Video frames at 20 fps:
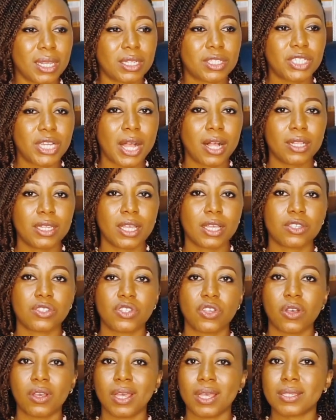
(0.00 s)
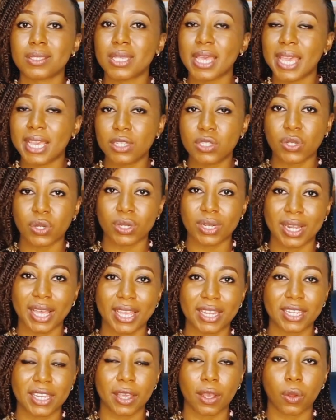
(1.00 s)
A child as young as 8 or
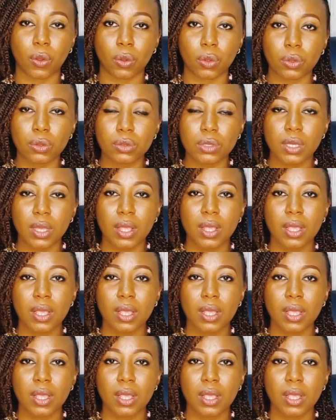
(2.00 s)
9 years old